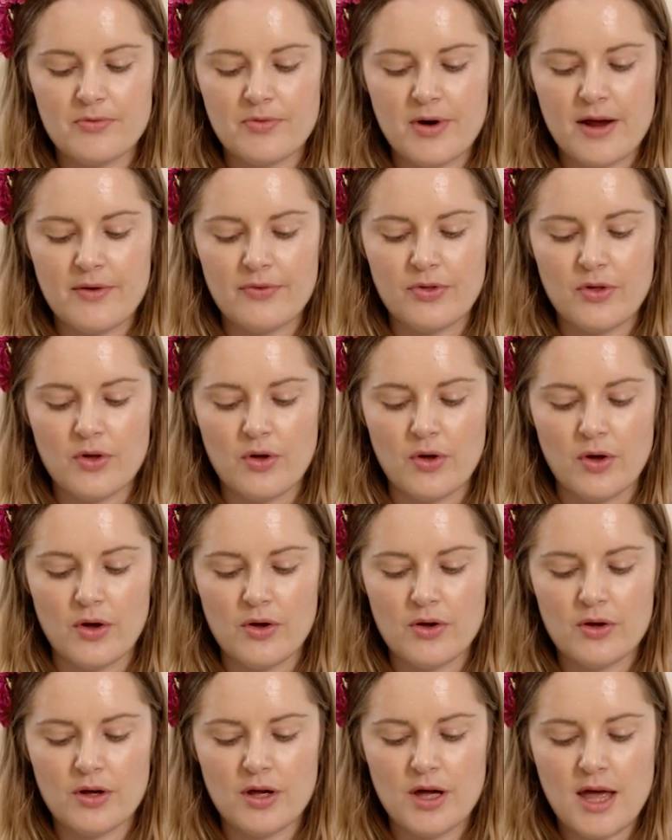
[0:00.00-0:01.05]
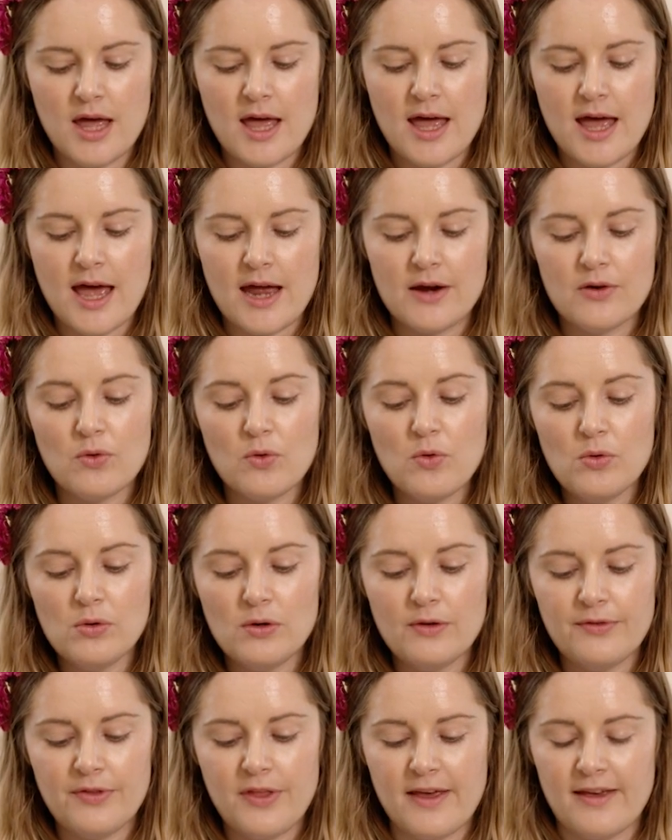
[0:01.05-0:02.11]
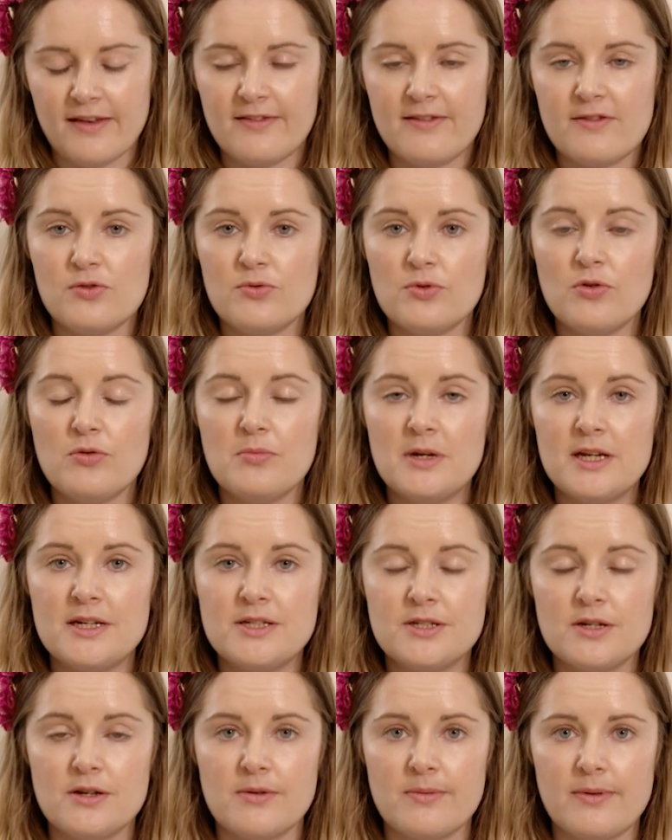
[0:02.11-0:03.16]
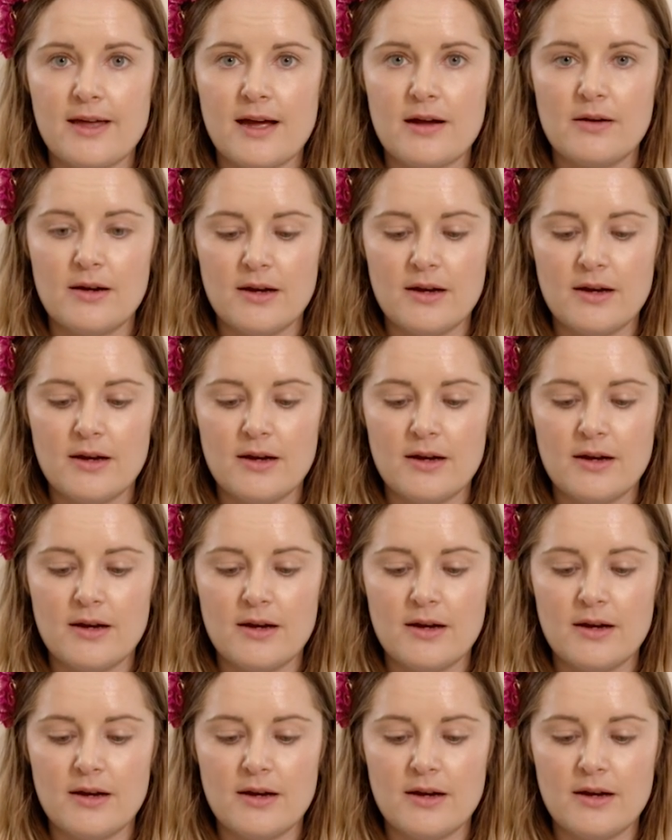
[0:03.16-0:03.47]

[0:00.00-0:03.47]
around the hook, and all of this you normally do without